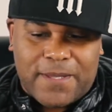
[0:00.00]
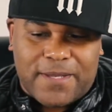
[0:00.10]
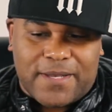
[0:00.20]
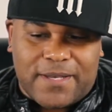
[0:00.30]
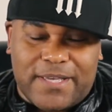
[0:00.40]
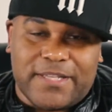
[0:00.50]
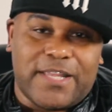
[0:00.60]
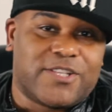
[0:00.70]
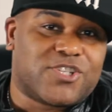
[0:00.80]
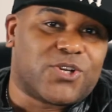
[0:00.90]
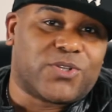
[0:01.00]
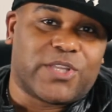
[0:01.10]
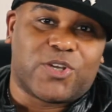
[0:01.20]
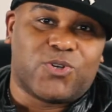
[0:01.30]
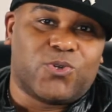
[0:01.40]
and
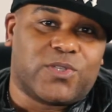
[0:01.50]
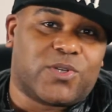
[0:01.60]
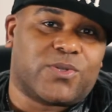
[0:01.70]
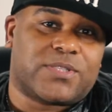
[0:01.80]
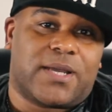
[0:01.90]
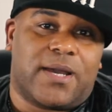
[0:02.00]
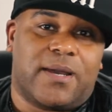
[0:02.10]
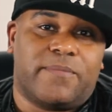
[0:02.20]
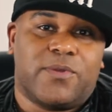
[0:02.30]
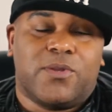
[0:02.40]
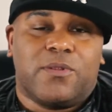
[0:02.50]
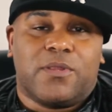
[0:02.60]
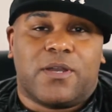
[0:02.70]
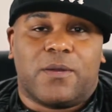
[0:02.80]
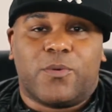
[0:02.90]
certainly cool and on time
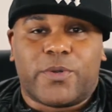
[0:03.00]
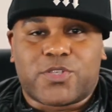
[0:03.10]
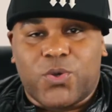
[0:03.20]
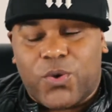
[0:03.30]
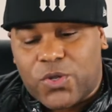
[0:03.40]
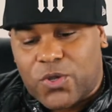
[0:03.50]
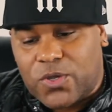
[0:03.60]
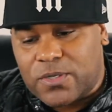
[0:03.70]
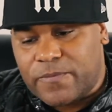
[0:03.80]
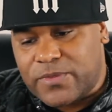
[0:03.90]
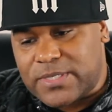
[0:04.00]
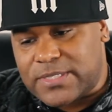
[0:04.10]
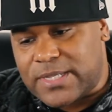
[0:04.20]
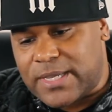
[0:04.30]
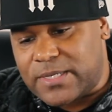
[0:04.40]
with what's going on
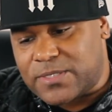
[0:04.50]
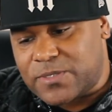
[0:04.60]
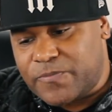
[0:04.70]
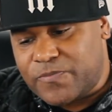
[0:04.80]
these days.